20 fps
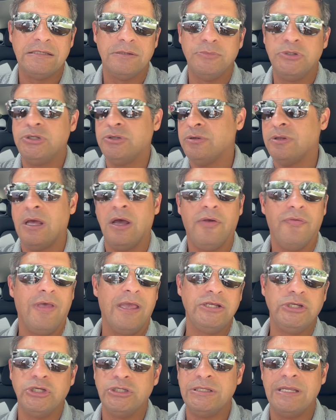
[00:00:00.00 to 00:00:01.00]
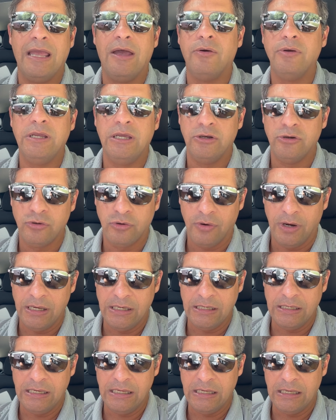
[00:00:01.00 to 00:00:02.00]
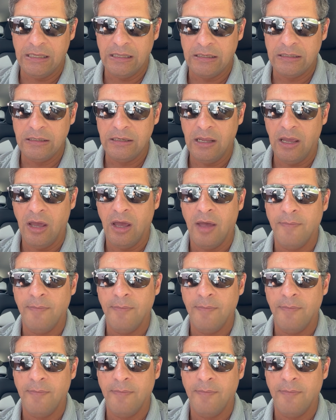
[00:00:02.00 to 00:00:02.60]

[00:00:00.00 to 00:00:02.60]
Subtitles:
I'm sure all that's just now integrated in.